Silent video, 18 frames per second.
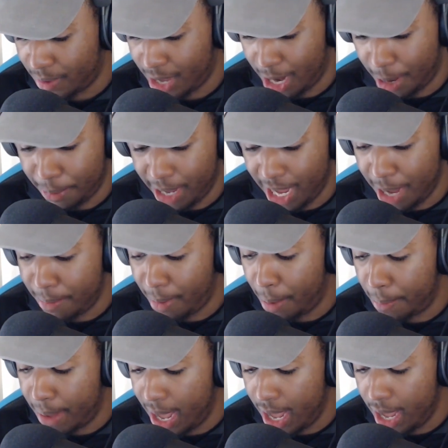and I'm getting
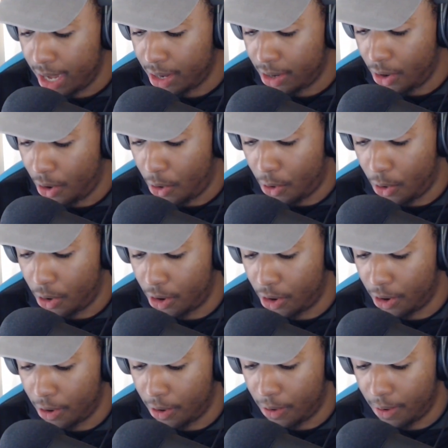my bag,
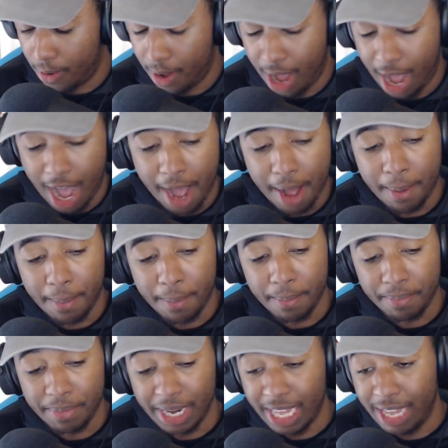or
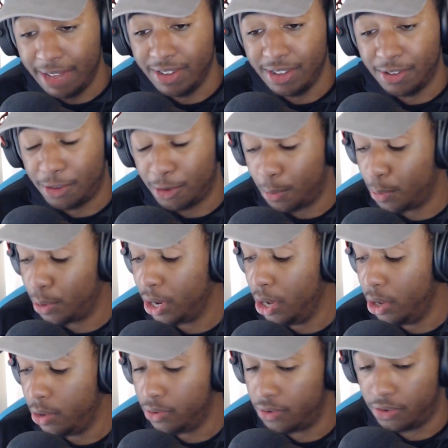I'm leaving somewhere
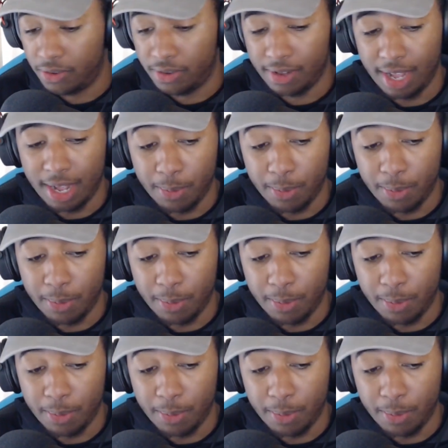else